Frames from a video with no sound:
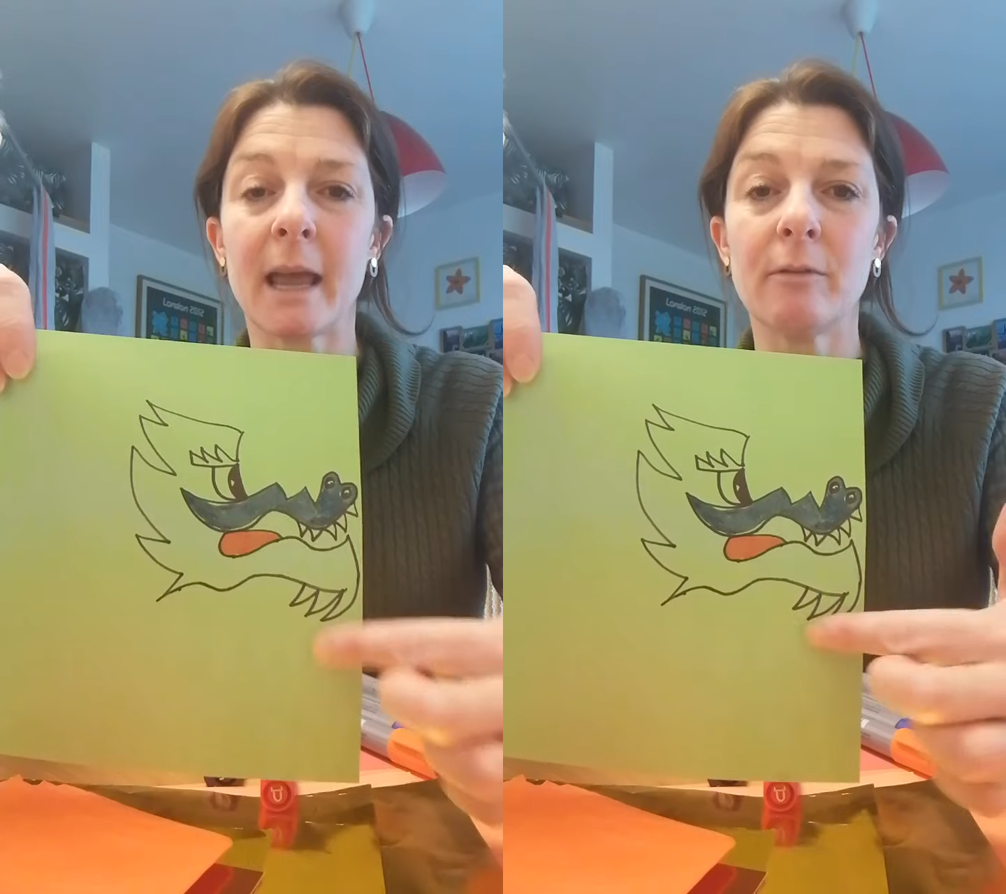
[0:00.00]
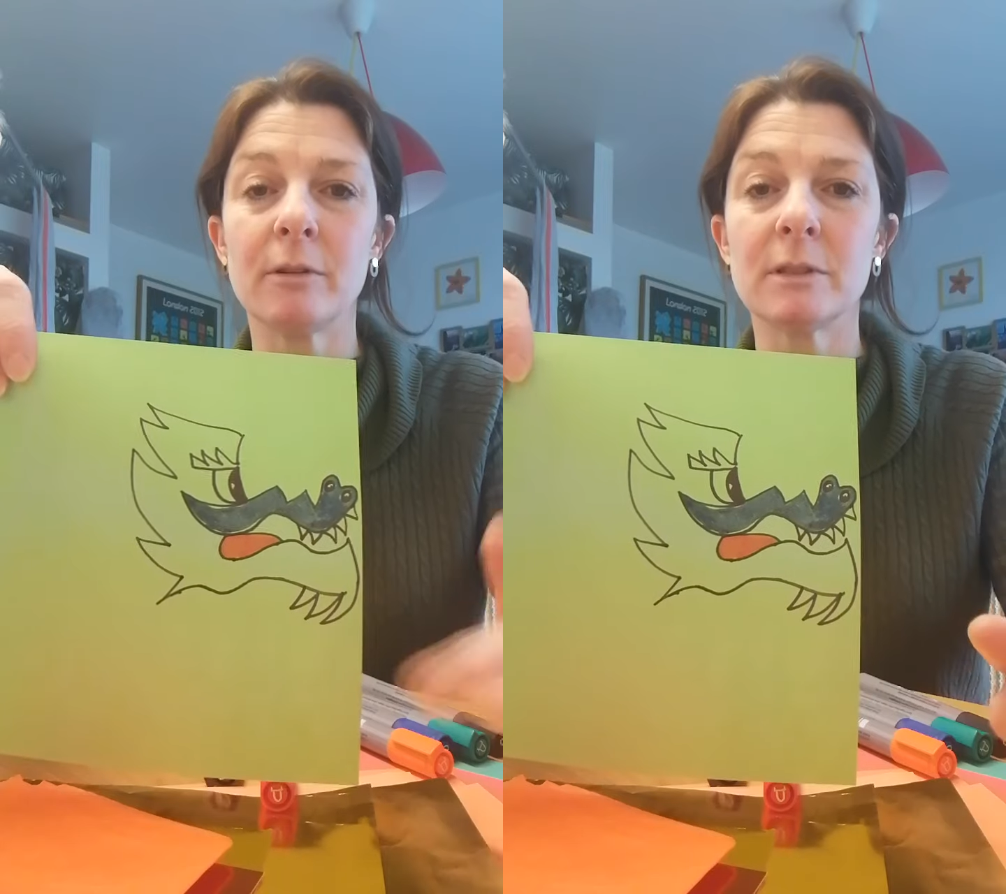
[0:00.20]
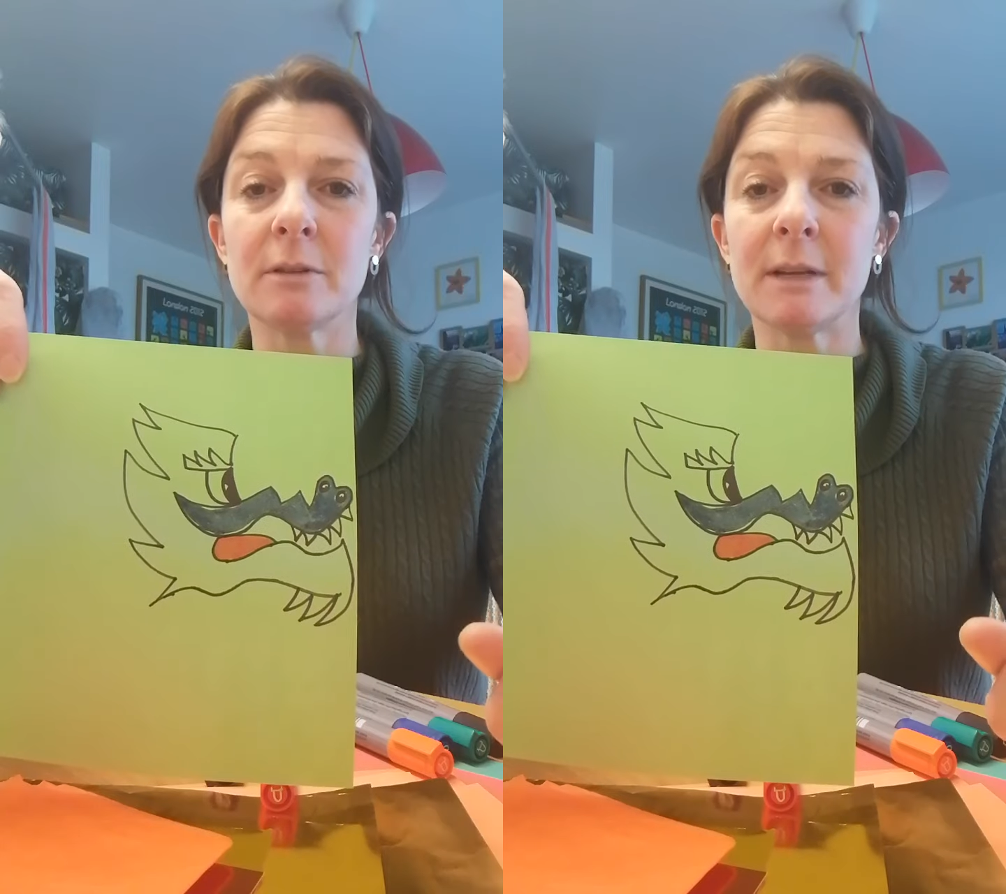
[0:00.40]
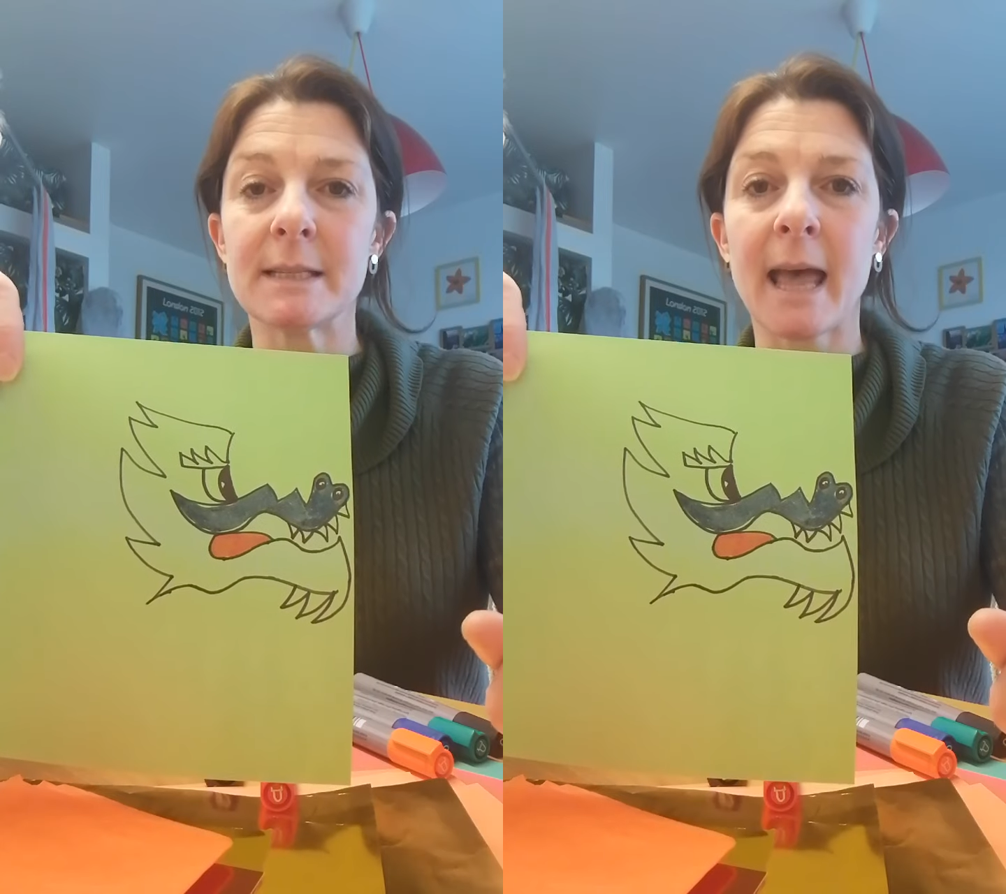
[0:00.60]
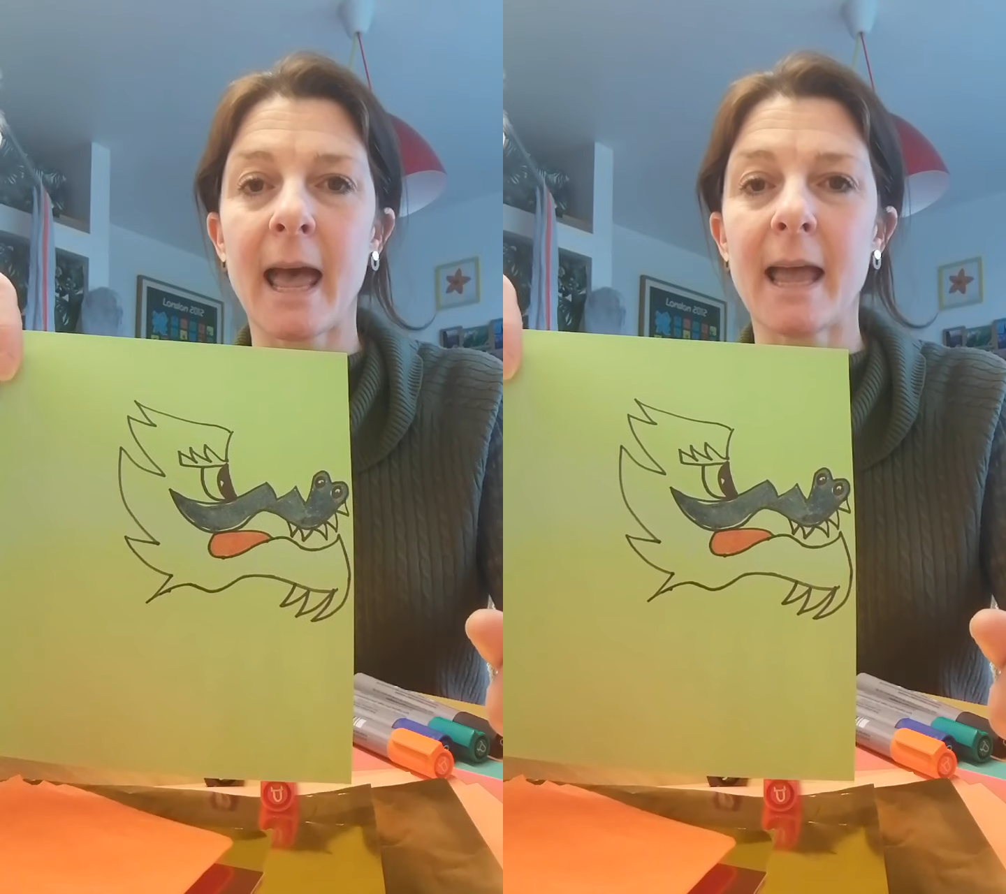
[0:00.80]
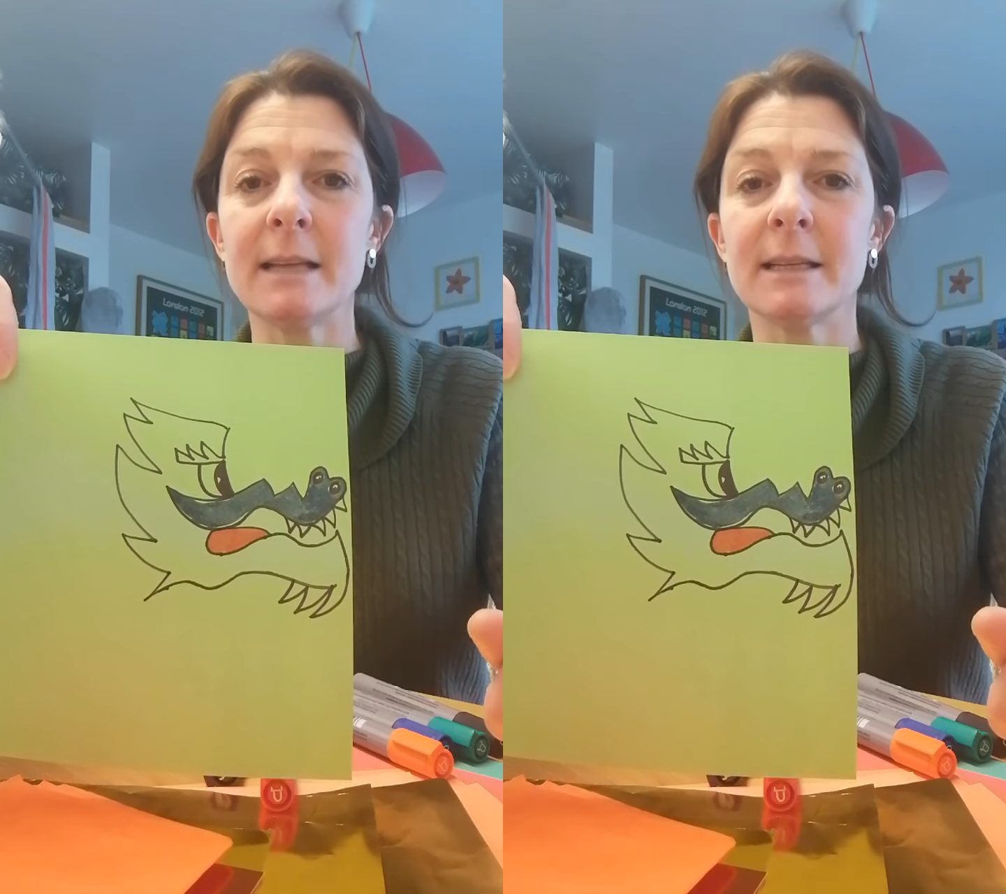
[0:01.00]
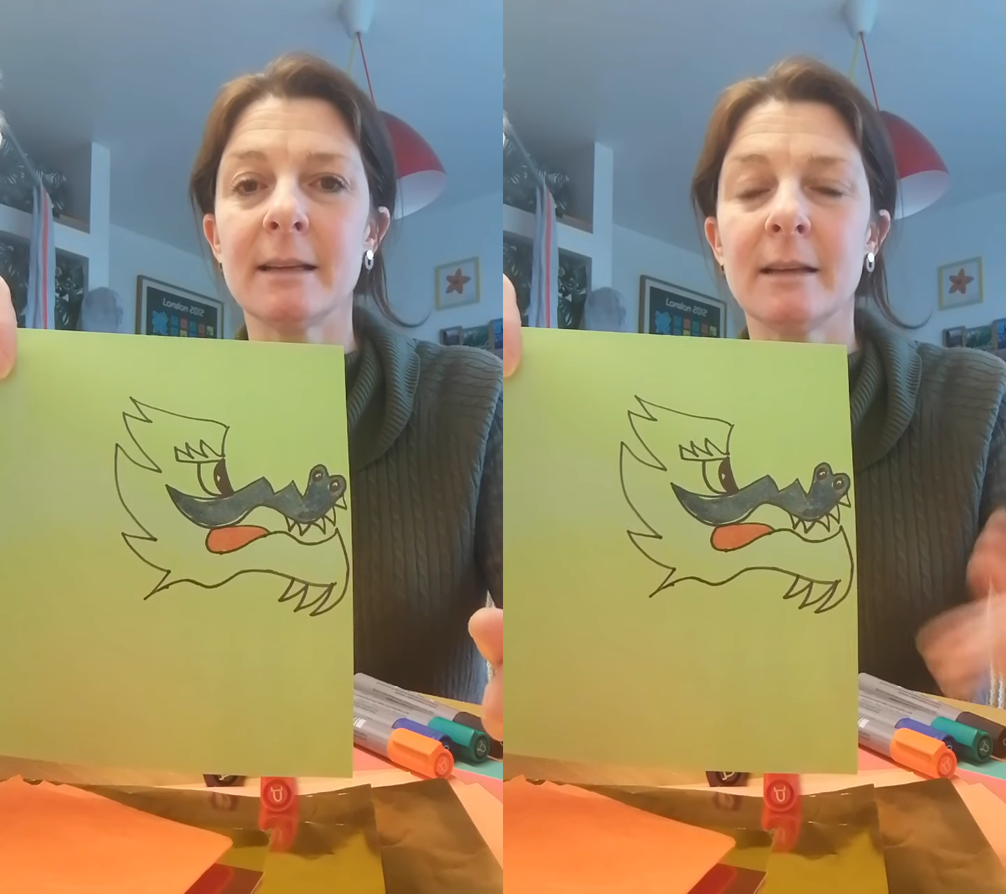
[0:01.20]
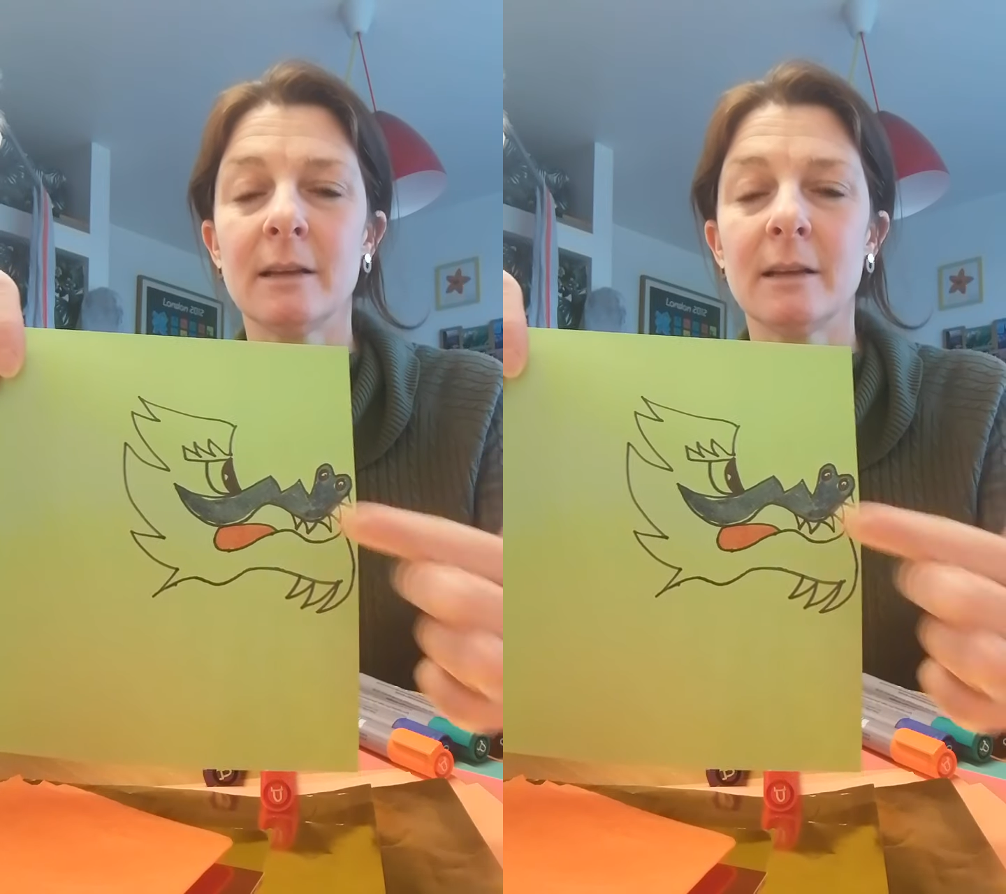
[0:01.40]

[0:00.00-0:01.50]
under its head.